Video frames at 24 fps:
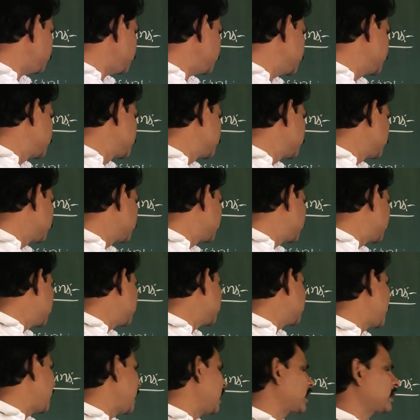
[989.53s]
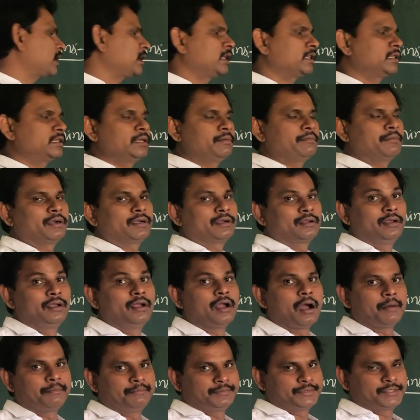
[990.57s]
So these are nothing but
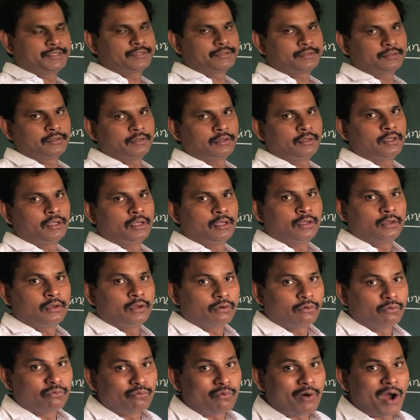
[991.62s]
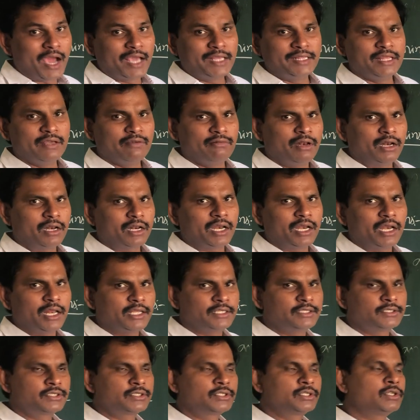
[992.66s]
gums. Why they will
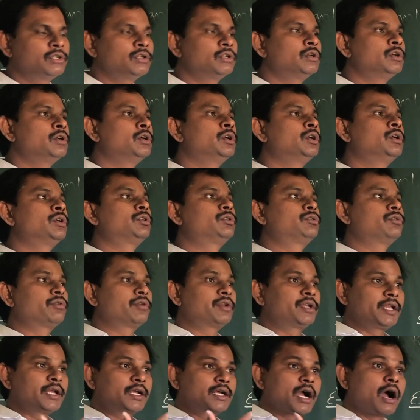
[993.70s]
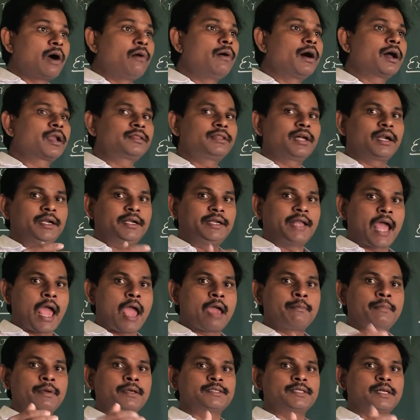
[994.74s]
release? To recover the
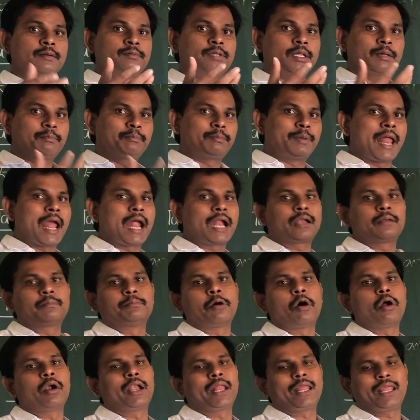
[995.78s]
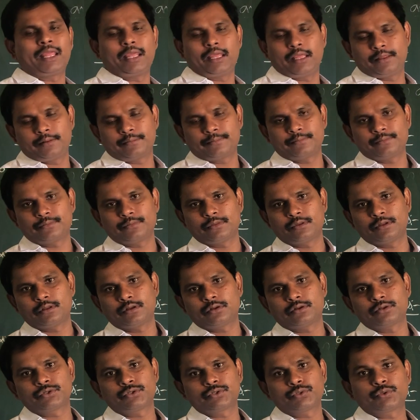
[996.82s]
damage of the plant body.
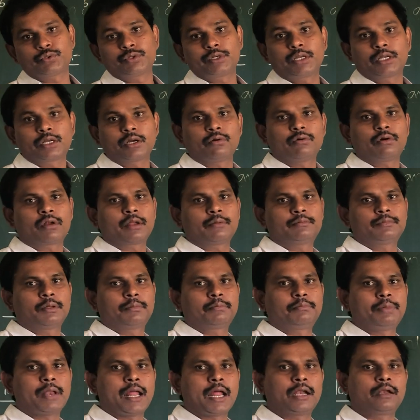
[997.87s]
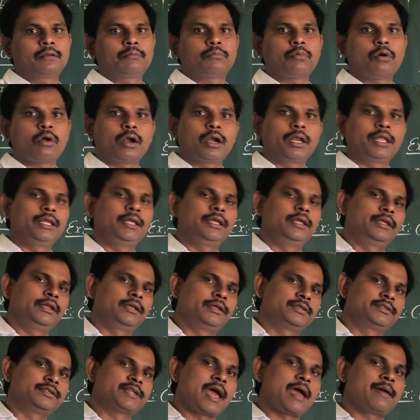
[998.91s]
To recover of the plant body,
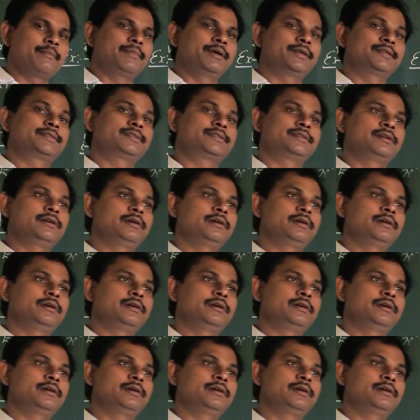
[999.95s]
damaged